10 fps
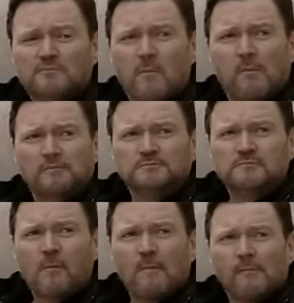Mine
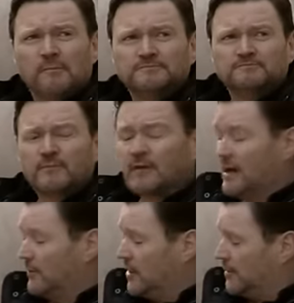more like.
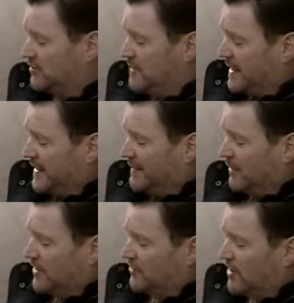Yeah, well, nobody's making any
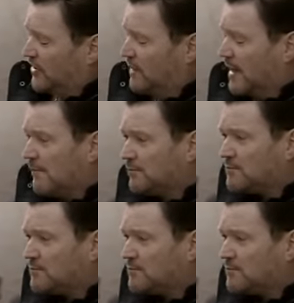money these days, mate.